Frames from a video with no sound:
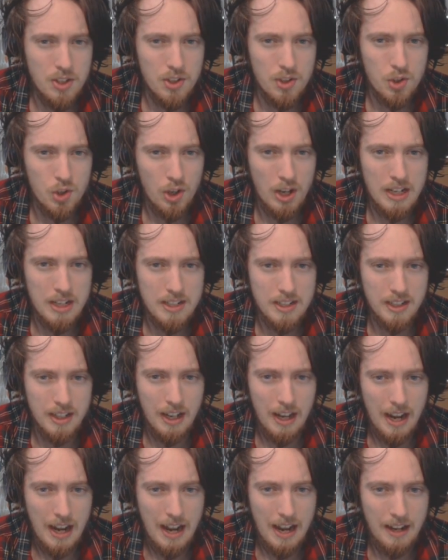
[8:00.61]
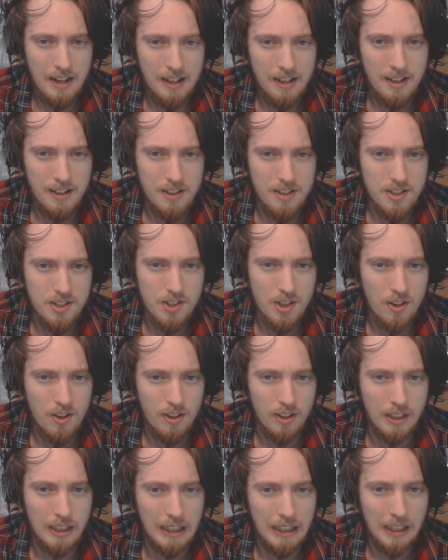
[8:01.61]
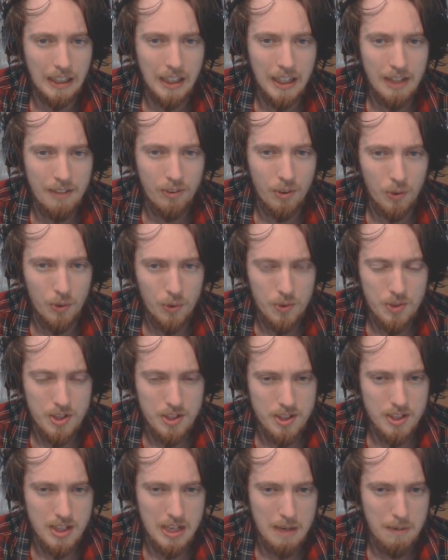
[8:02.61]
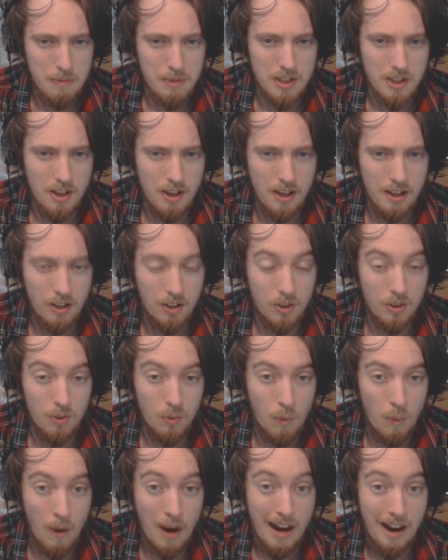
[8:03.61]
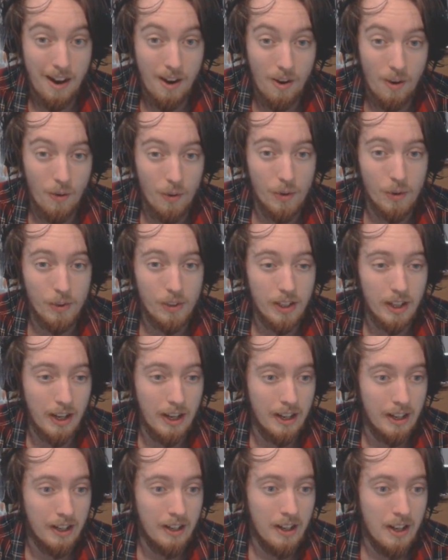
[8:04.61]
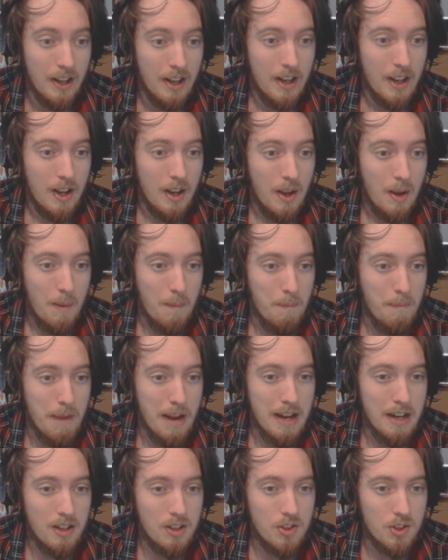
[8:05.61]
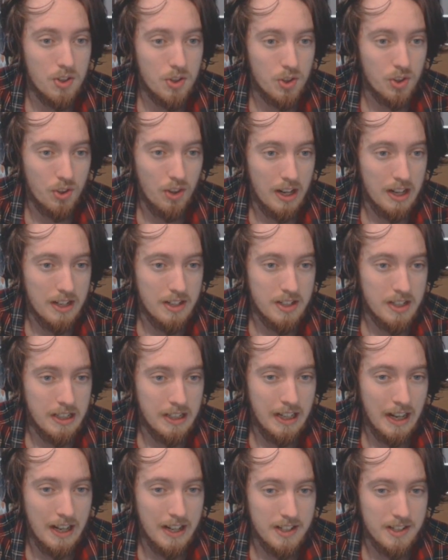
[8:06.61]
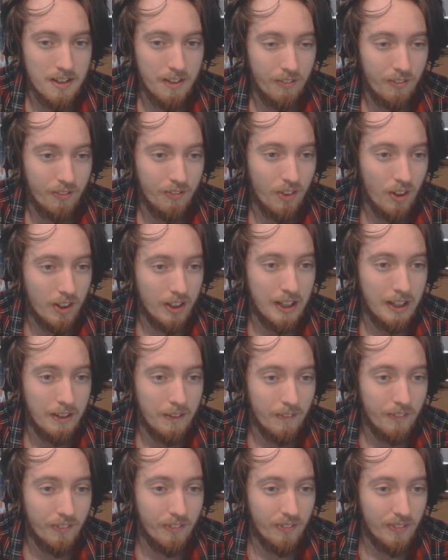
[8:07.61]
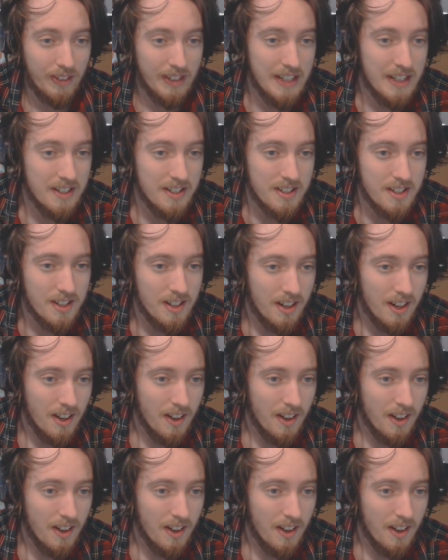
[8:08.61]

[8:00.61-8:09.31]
traits get added at certain levels, it seems like. Wow, okay. Major traits, you get to fucking feet.